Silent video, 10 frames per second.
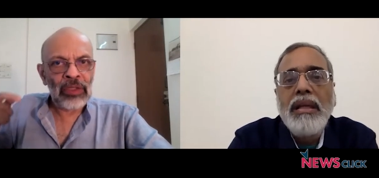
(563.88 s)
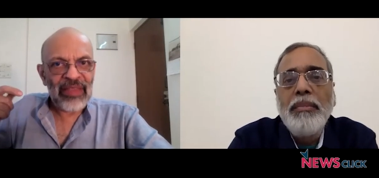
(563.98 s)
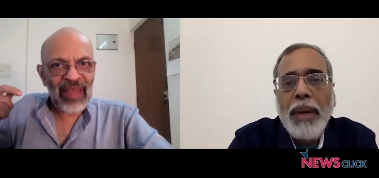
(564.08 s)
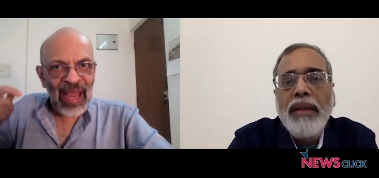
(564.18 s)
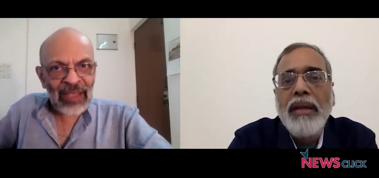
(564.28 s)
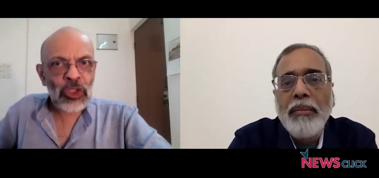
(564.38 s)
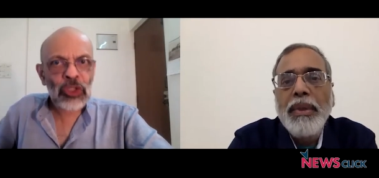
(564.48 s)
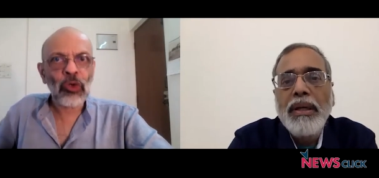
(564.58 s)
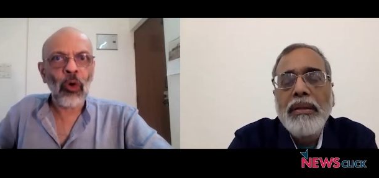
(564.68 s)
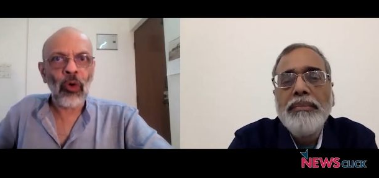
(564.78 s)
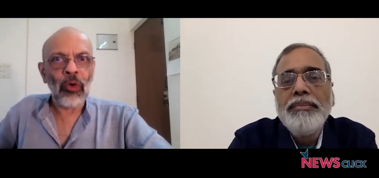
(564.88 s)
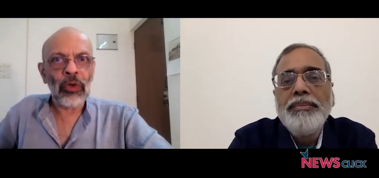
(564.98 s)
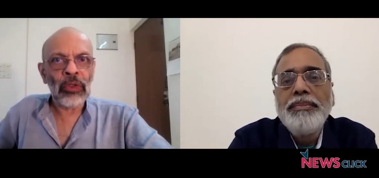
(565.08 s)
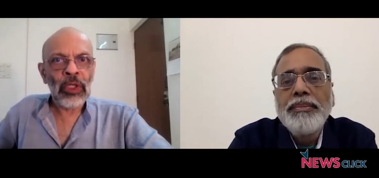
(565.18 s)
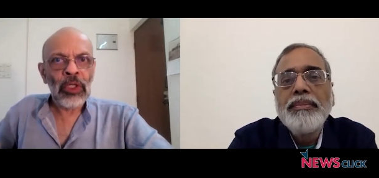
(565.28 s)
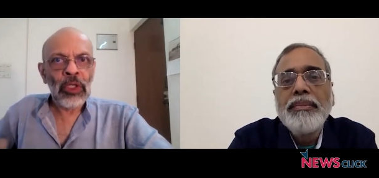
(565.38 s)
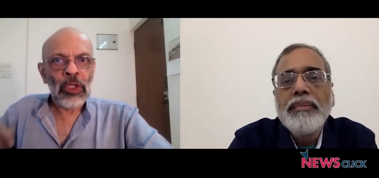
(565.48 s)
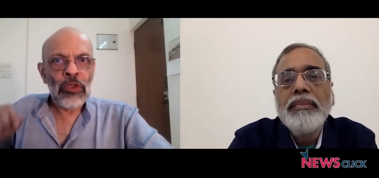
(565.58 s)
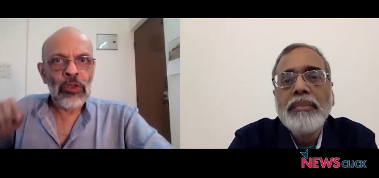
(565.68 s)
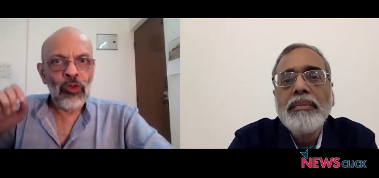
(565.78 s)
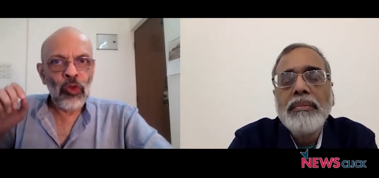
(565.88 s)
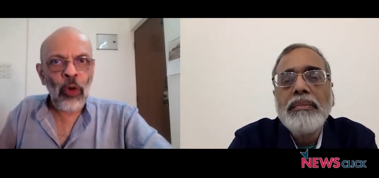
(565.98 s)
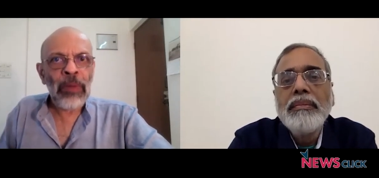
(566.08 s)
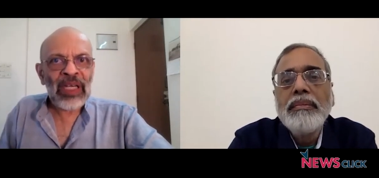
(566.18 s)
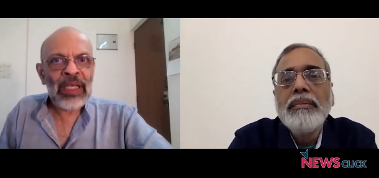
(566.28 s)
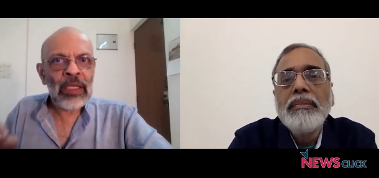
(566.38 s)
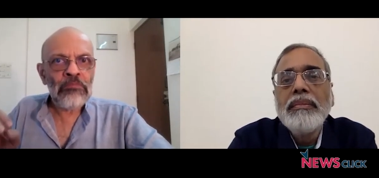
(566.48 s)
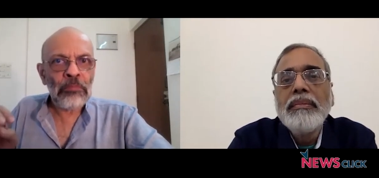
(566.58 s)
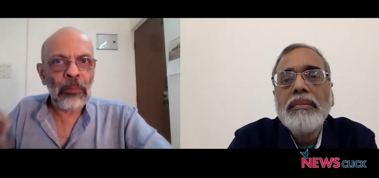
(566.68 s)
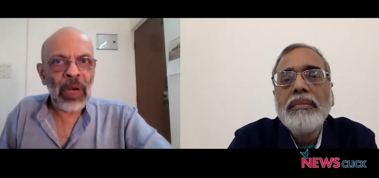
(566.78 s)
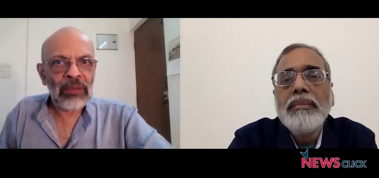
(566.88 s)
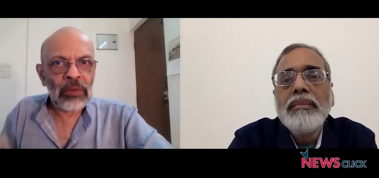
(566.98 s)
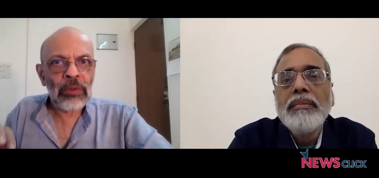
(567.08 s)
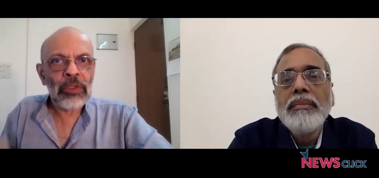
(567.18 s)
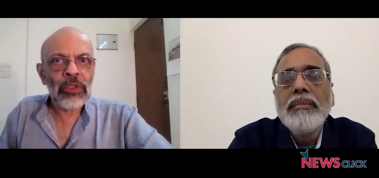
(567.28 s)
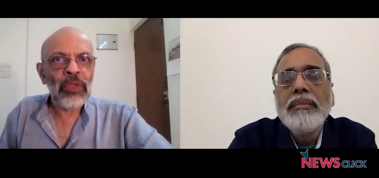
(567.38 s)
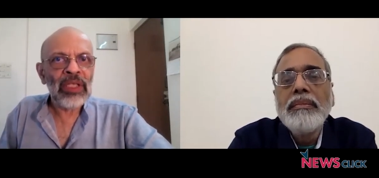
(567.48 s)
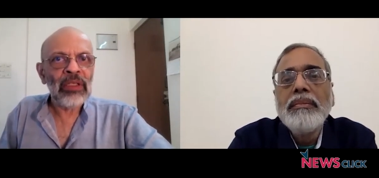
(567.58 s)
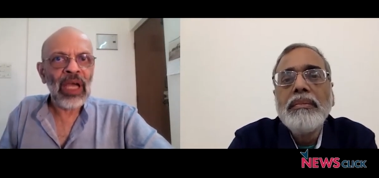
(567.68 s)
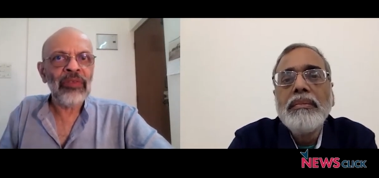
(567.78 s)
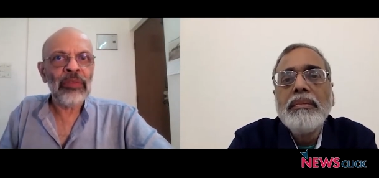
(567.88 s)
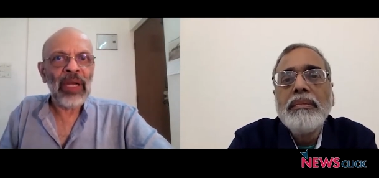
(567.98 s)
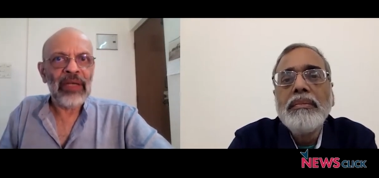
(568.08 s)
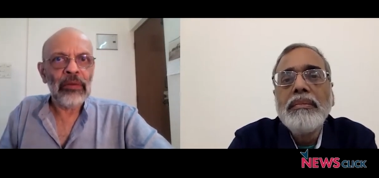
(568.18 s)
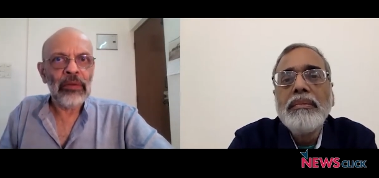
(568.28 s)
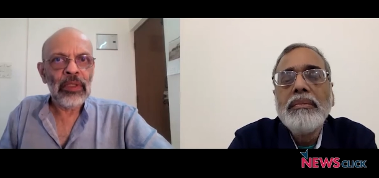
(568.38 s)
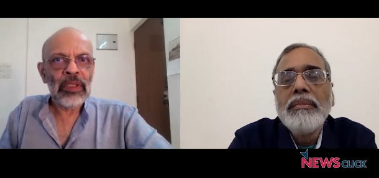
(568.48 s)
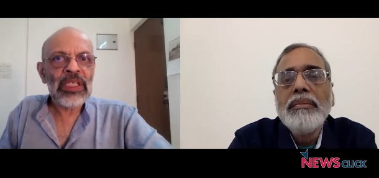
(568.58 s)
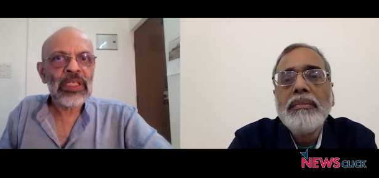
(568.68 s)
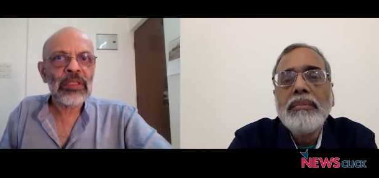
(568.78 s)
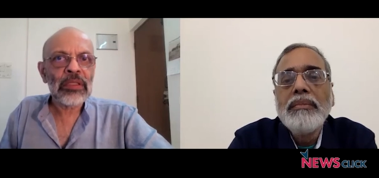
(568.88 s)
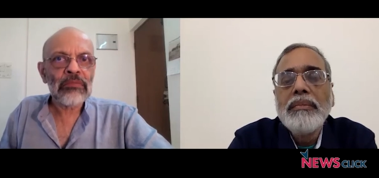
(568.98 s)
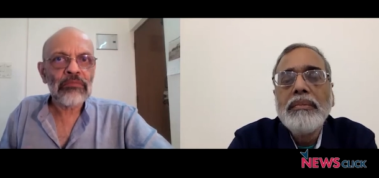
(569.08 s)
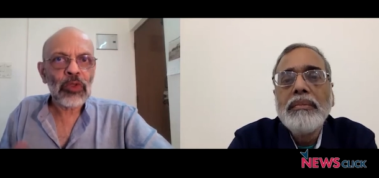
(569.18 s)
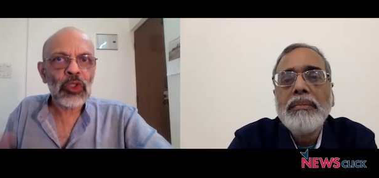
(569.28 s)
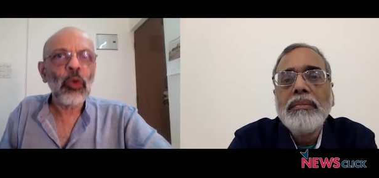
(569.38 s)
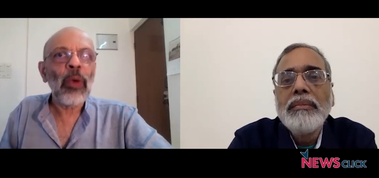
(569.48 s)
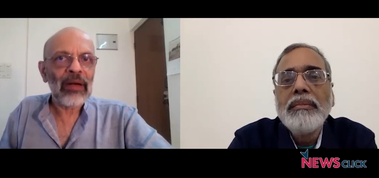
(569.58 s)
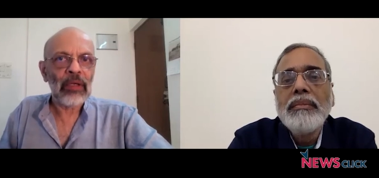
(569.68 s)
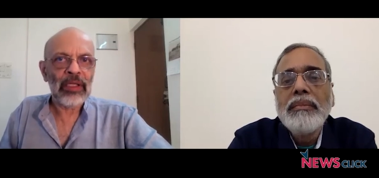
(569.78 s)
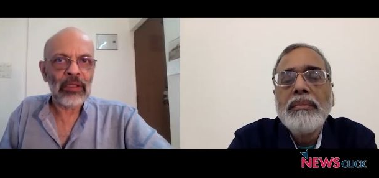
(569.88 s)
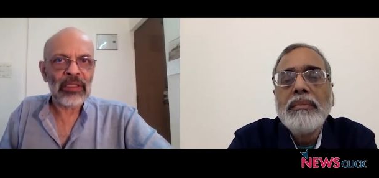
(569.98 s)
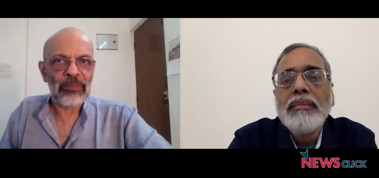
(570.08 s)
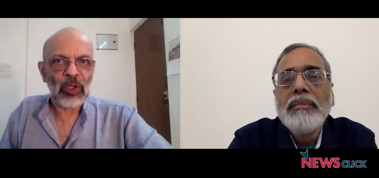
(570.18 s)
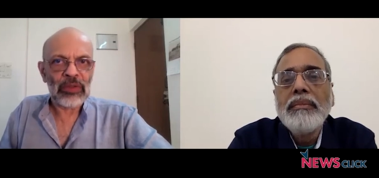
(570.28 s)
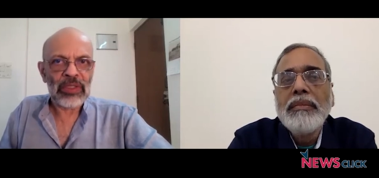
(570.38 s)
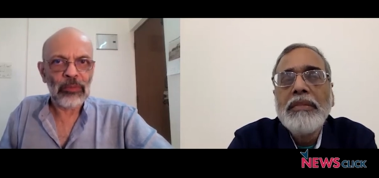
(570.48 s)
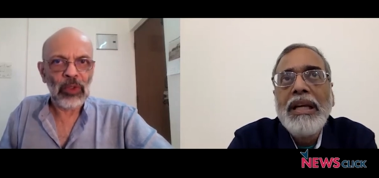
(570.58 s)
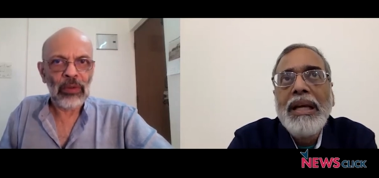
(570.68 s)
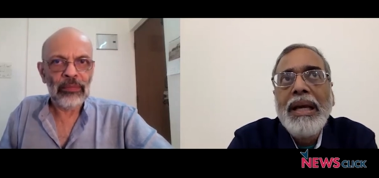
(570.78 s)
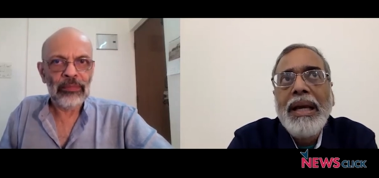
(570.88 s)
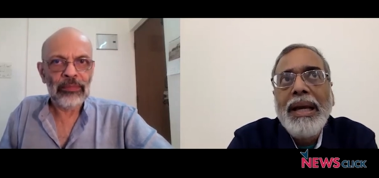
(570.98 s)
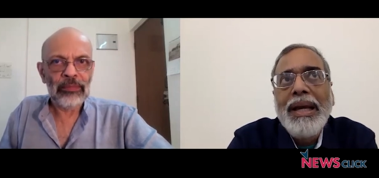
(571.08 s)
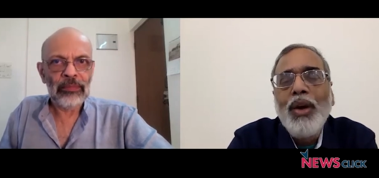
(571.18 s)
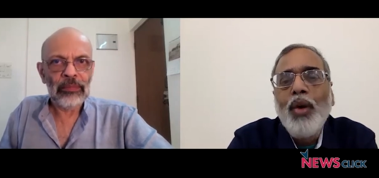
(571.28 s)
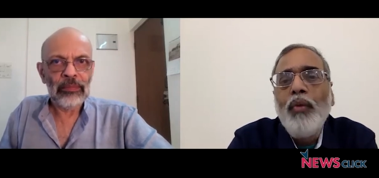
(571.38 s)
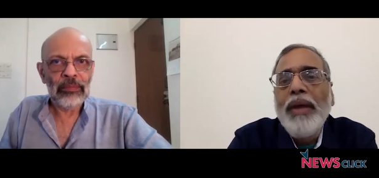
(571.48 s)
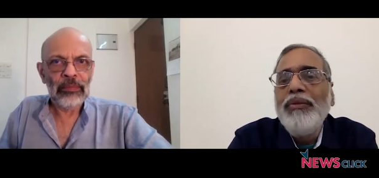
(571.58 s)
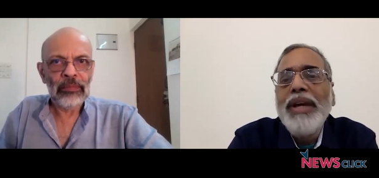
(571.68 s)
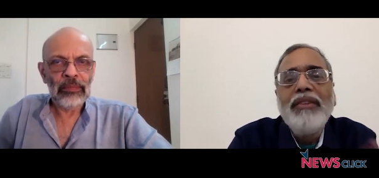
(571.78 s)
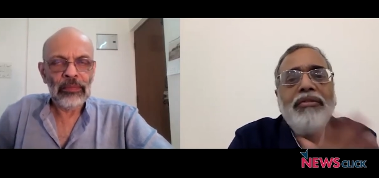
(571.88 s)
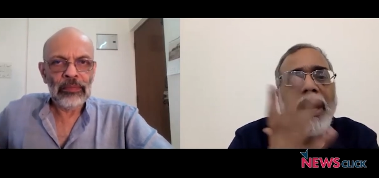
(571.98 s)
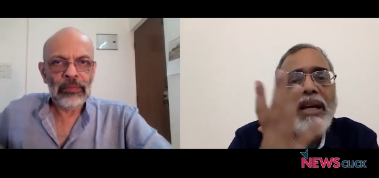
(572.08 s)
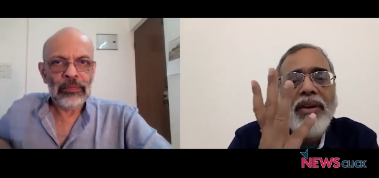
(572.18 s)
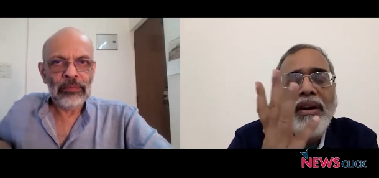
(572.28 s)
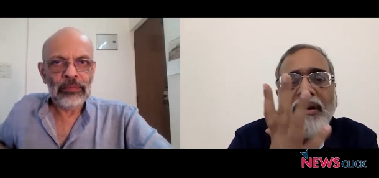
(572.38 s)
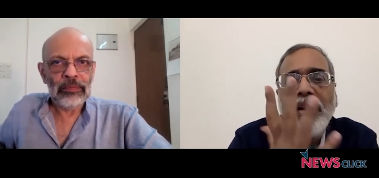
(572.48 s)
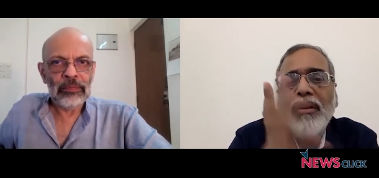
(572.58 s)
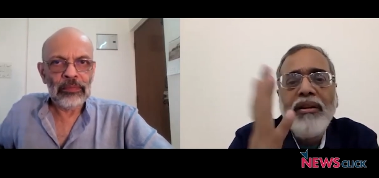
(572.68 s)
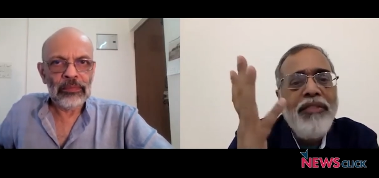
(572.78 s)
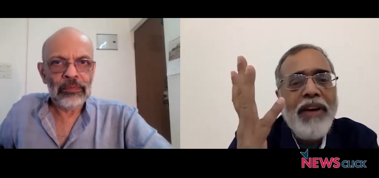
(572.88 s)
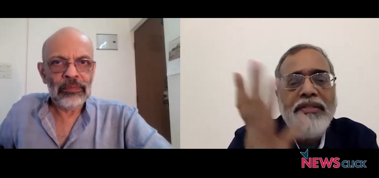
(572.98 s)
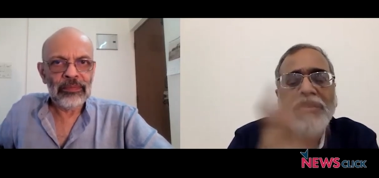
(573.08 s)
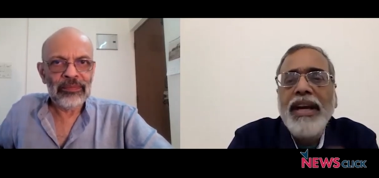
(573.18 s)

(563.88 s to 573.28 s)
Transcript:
Speaker 1: that score, nobody but the union government is squarely
Speaker 2: responsible. You know, when we had five hundred or five